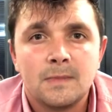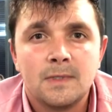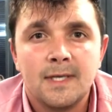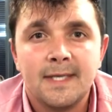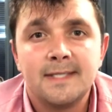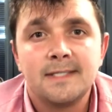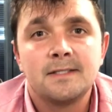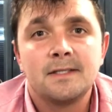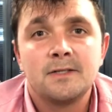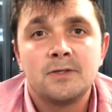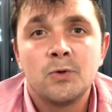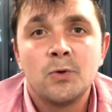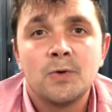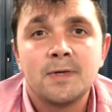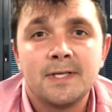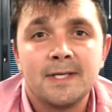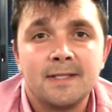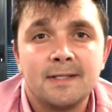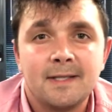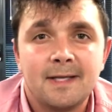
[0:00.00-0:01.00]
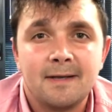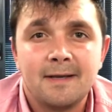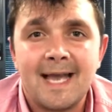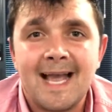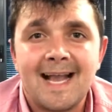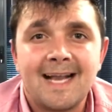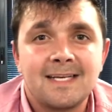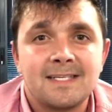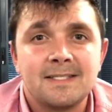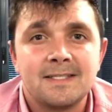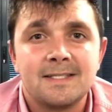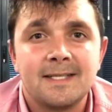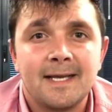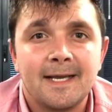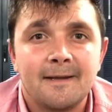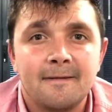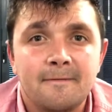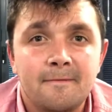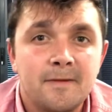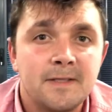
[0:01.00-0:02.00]
It's the talking that acts as
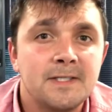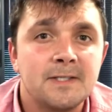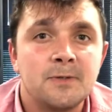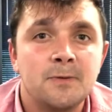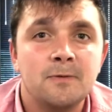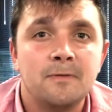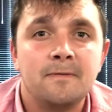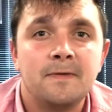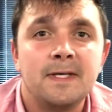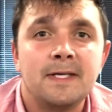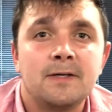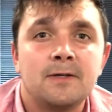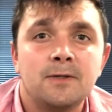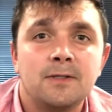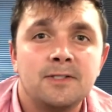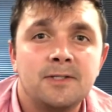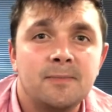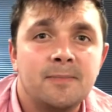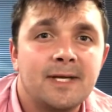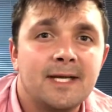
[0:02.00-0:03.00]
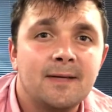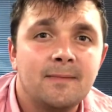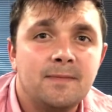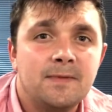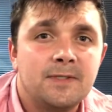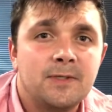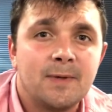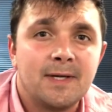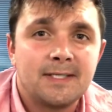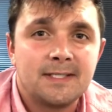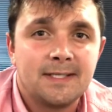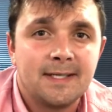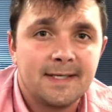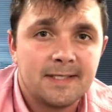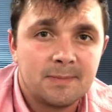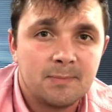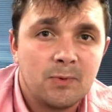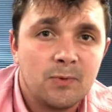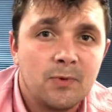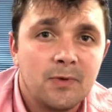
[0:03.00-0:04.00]
that physical vehicle to be able to actually
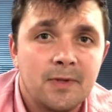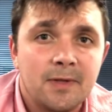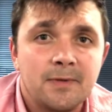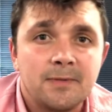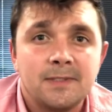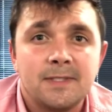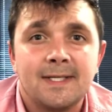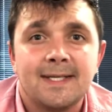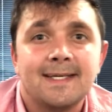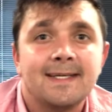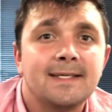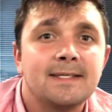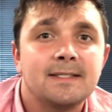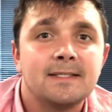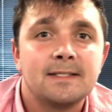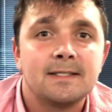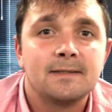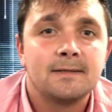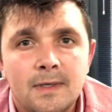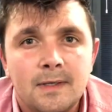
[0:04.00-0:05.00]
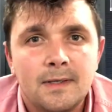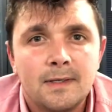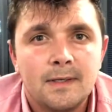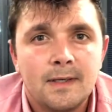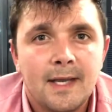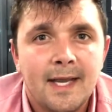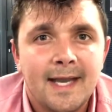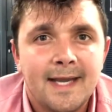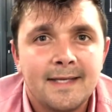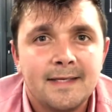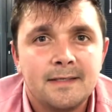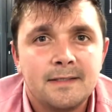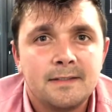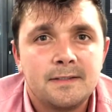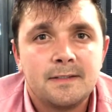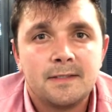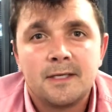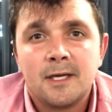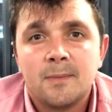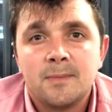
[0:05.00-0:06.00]
explore those things and
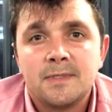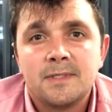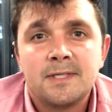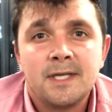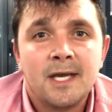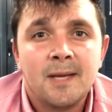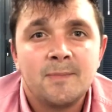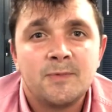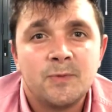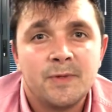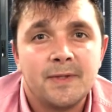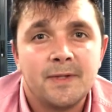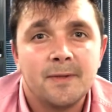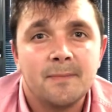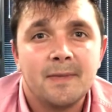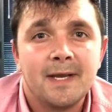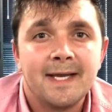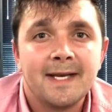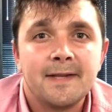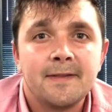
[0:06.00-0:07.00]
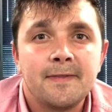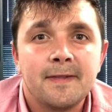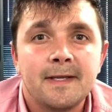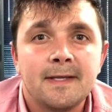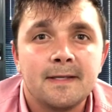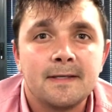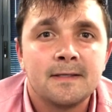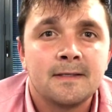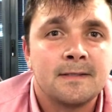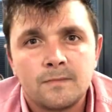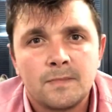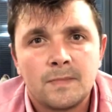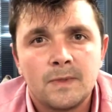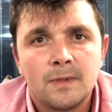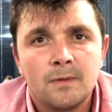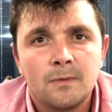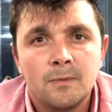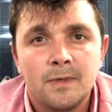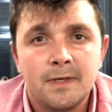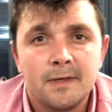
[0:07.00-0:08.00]
to come to terms with them. And I think
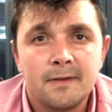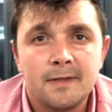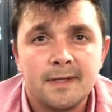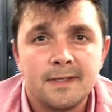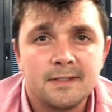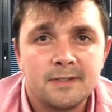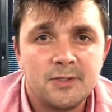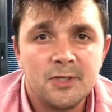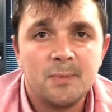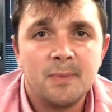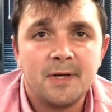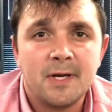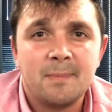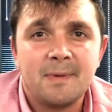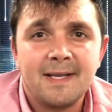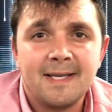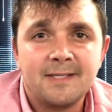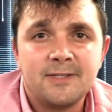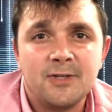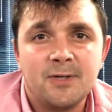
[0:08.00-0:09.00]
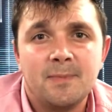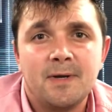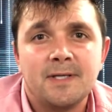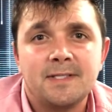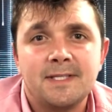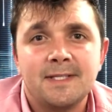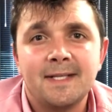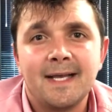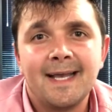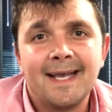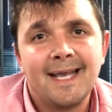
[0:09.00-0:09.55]
when things do build up and get too much in that